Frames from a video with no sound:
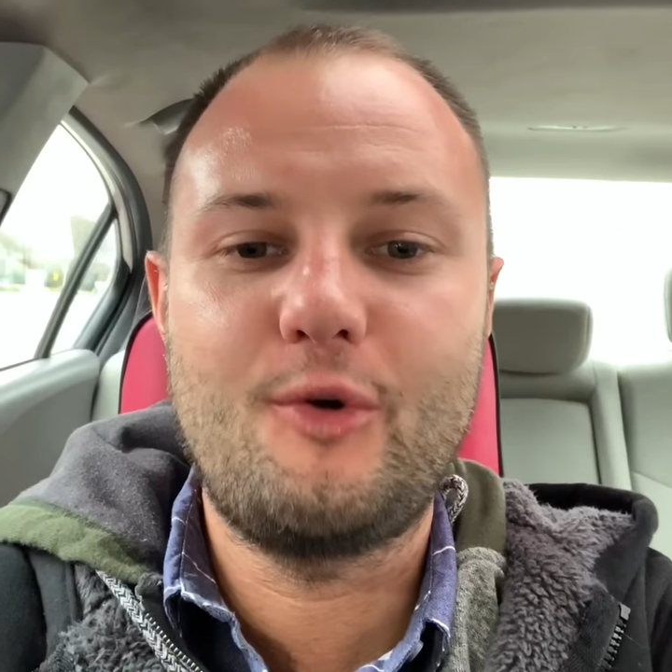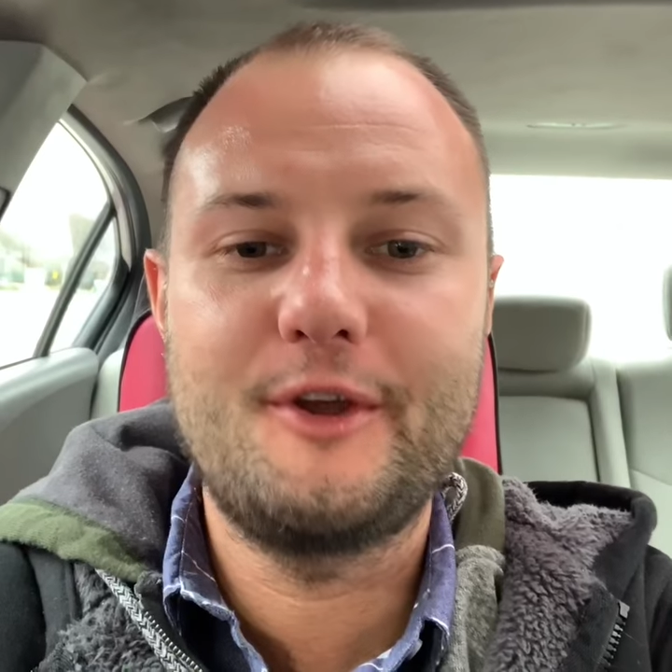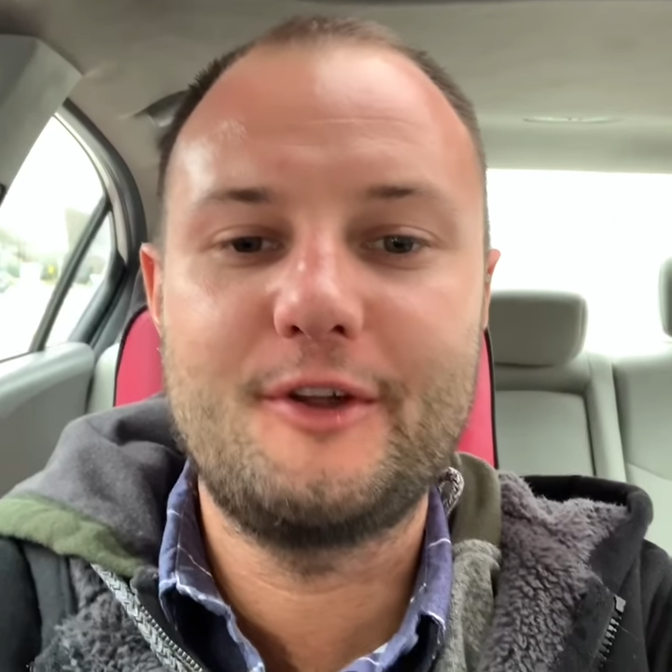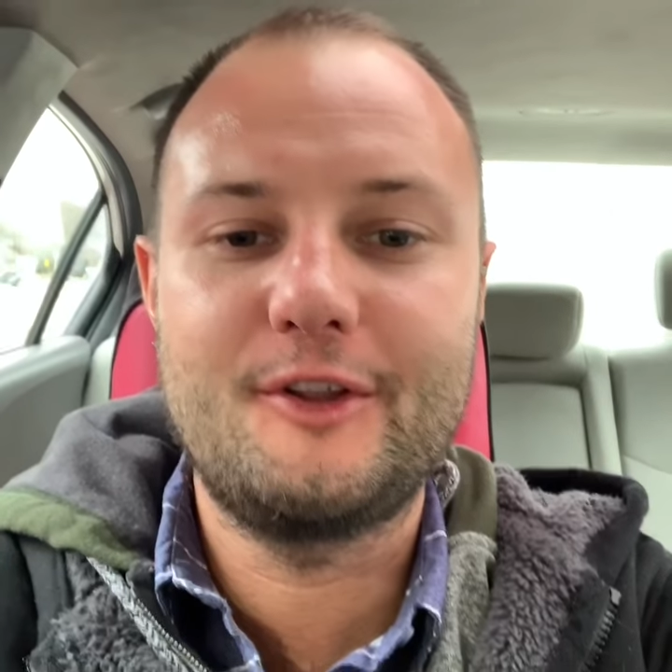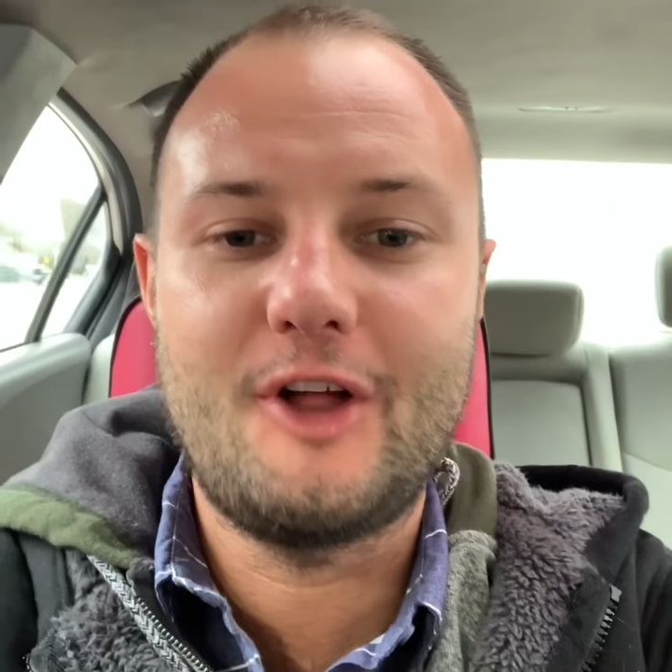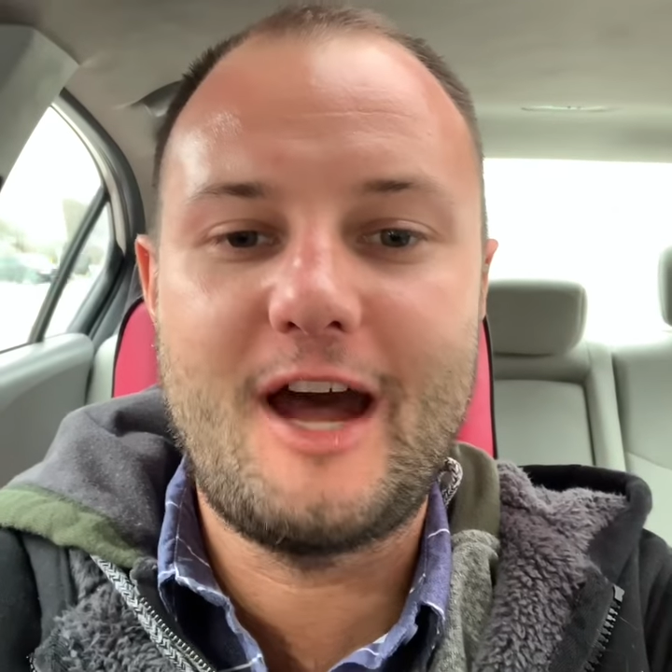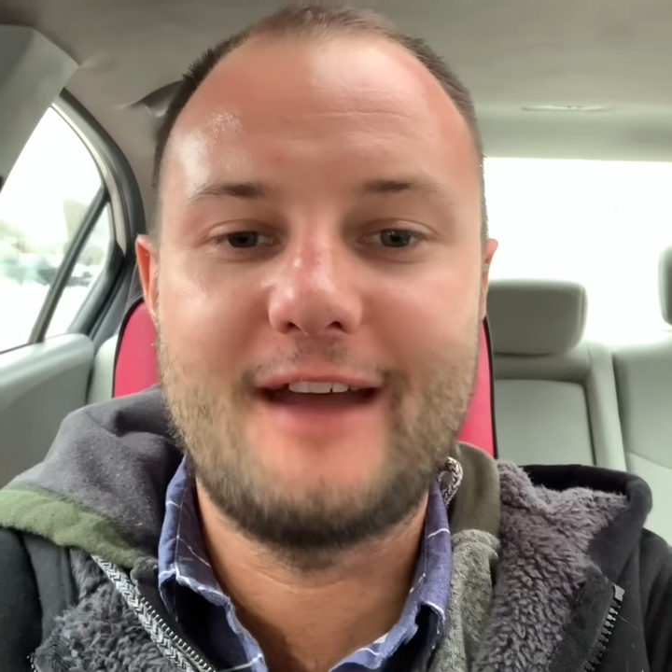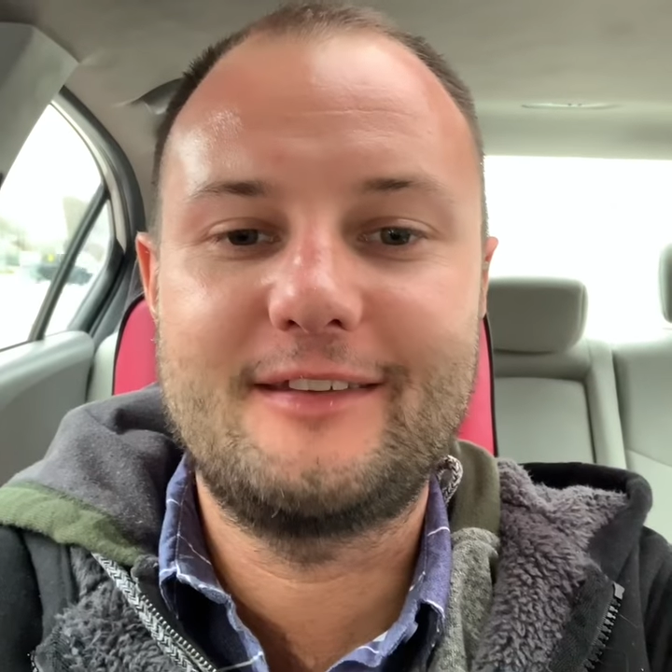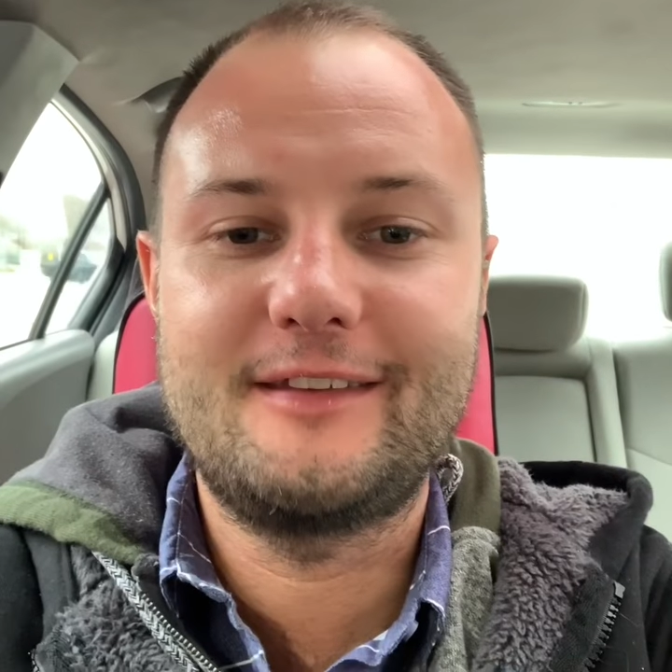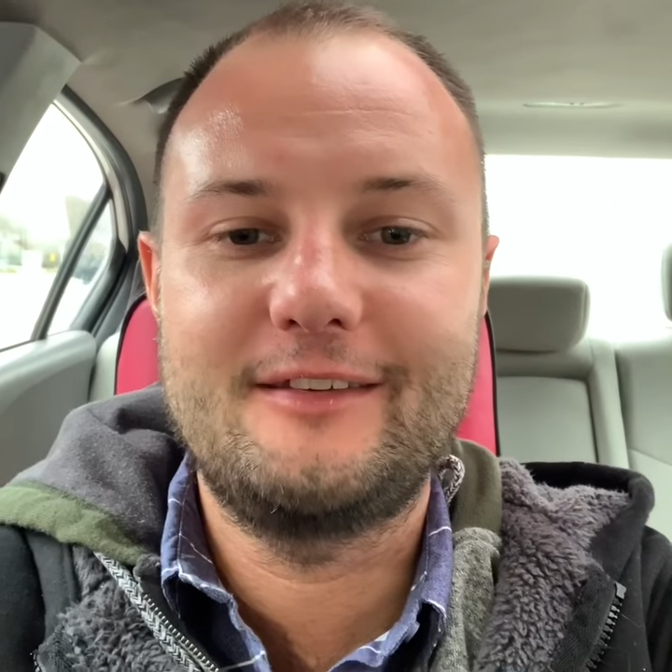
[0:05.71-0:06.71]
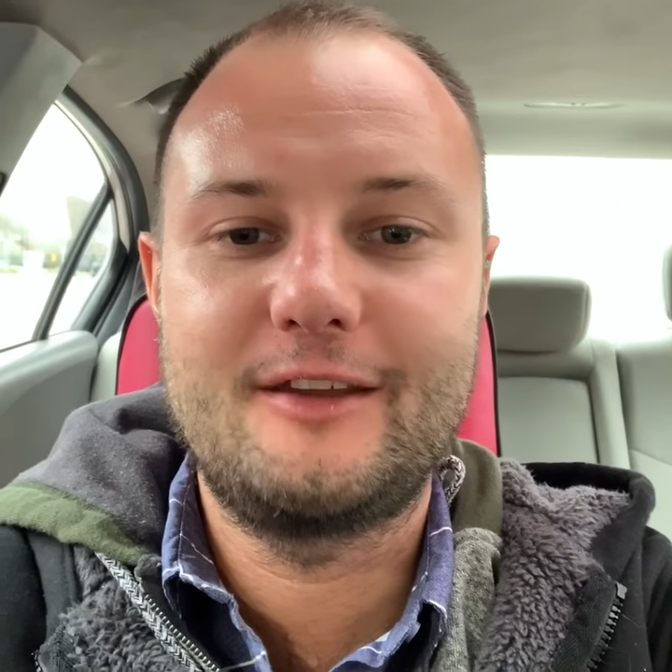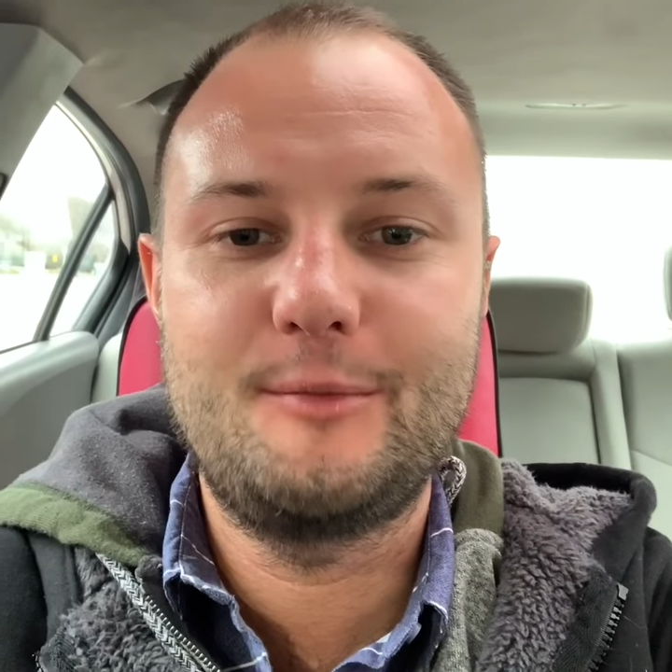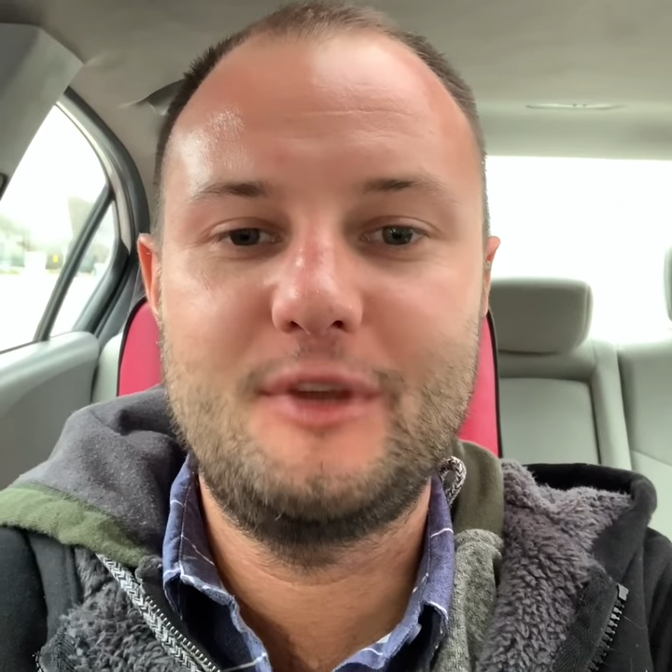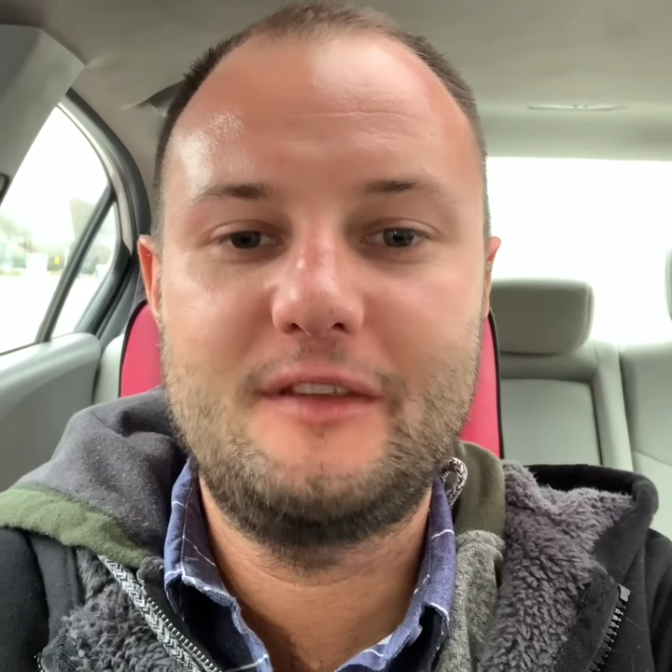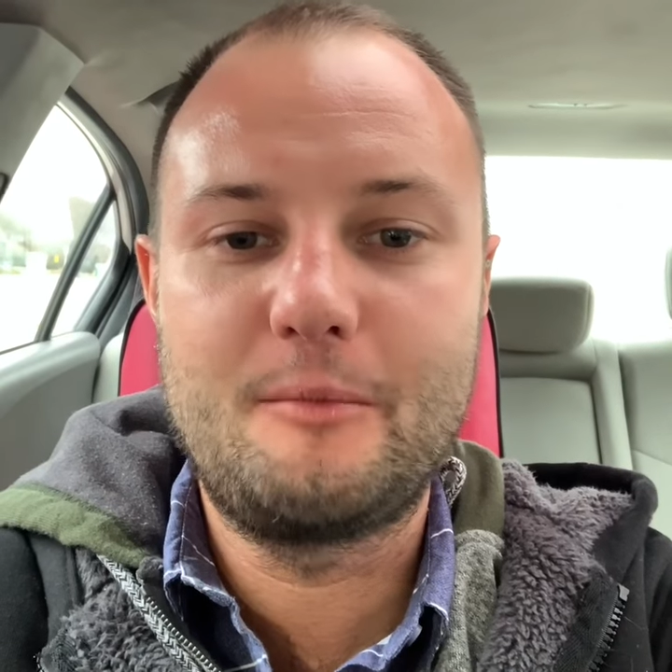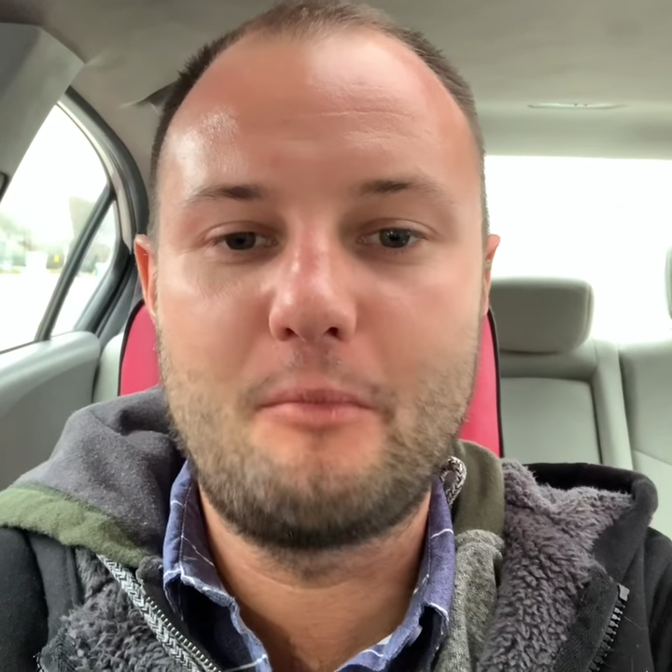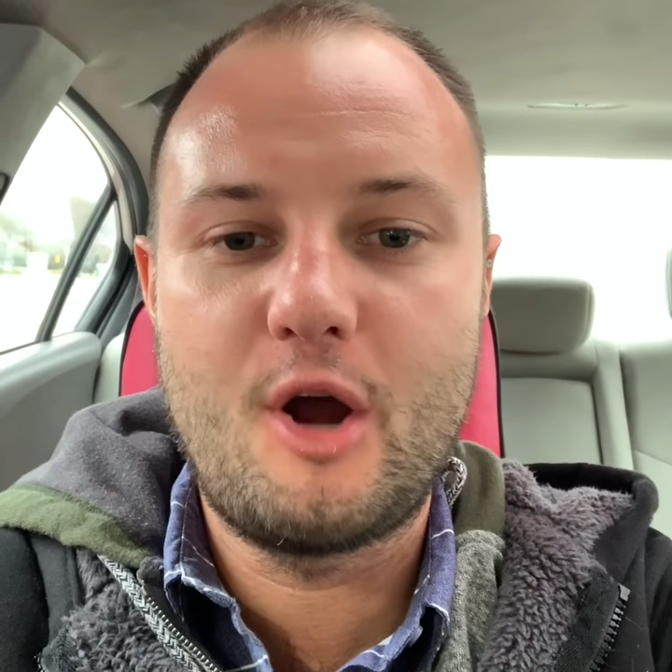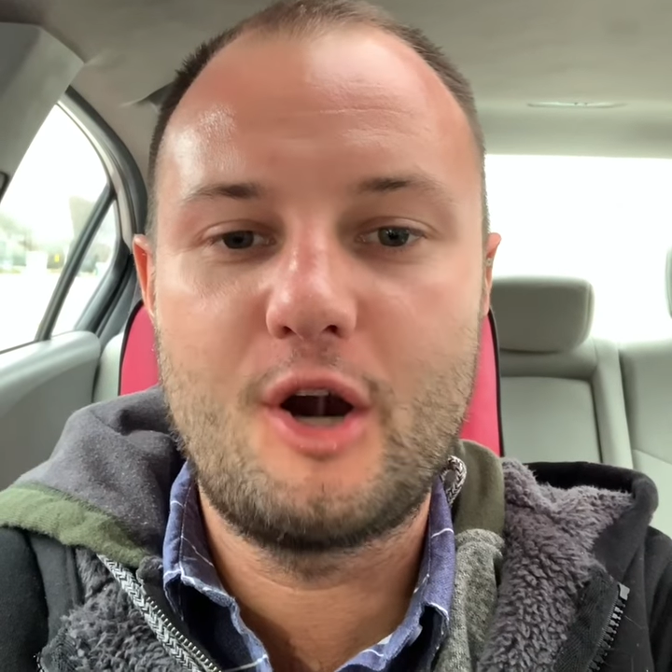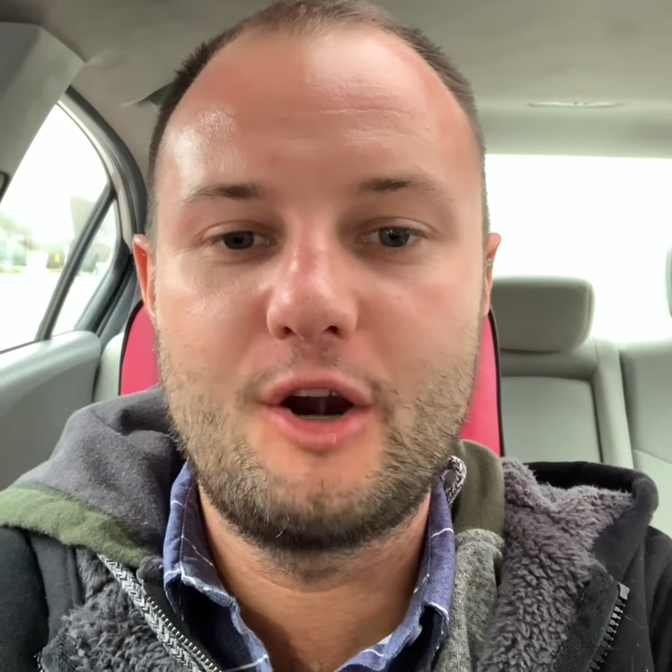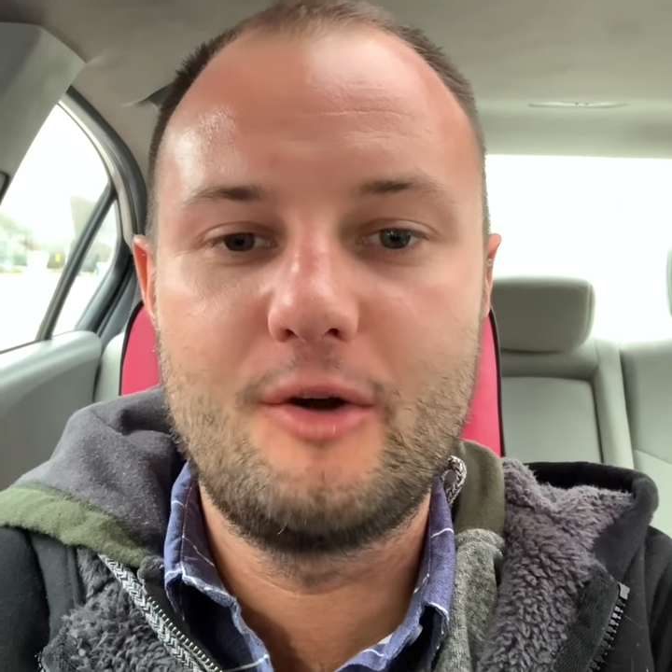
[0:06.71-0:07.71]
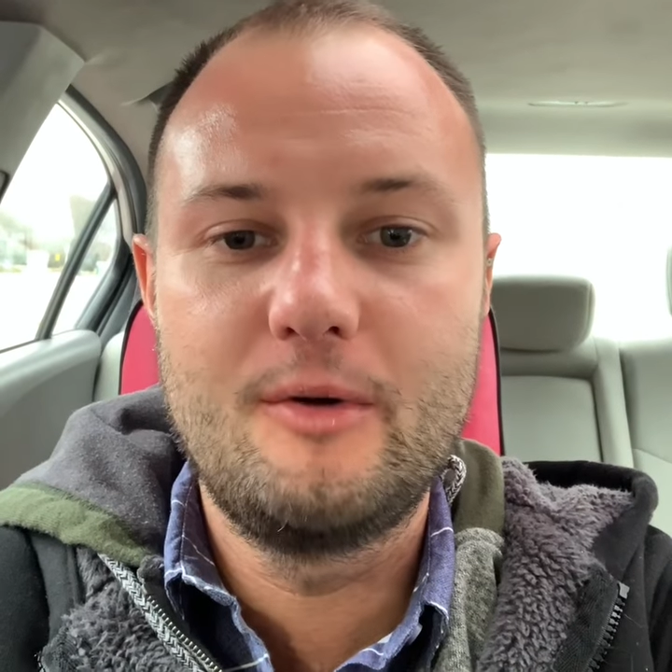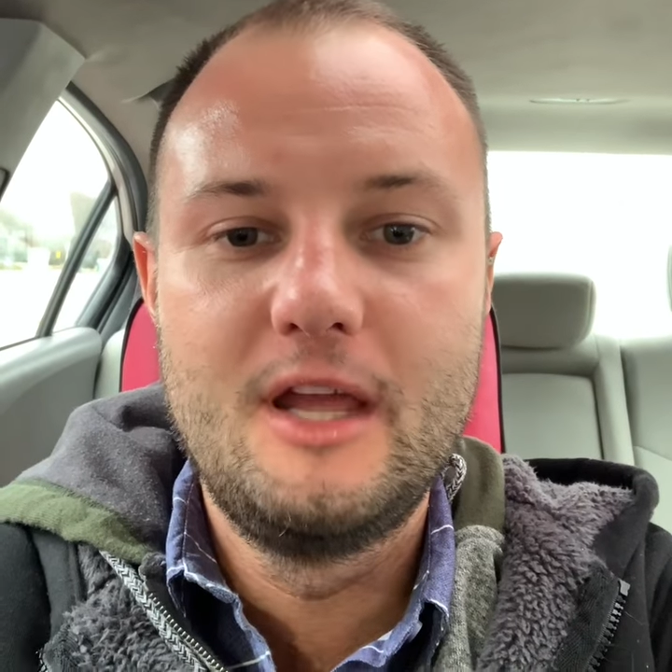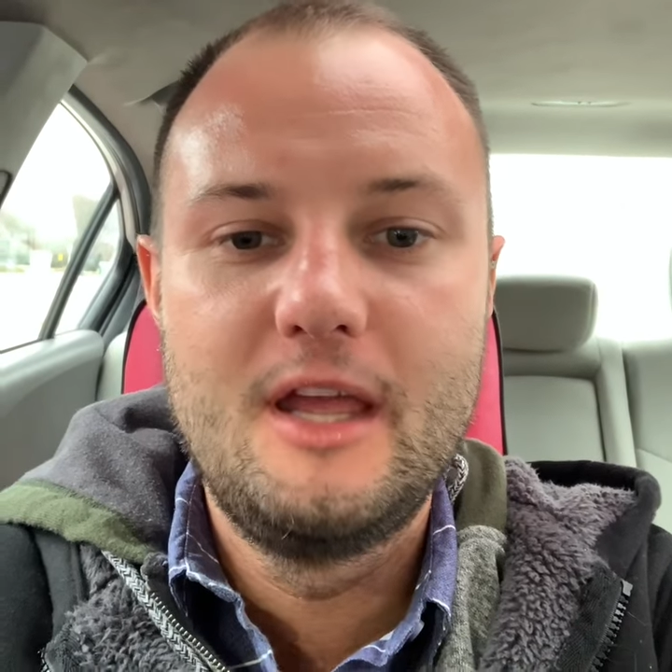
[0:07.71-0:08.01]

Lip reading: oil class is going to be tomorrow,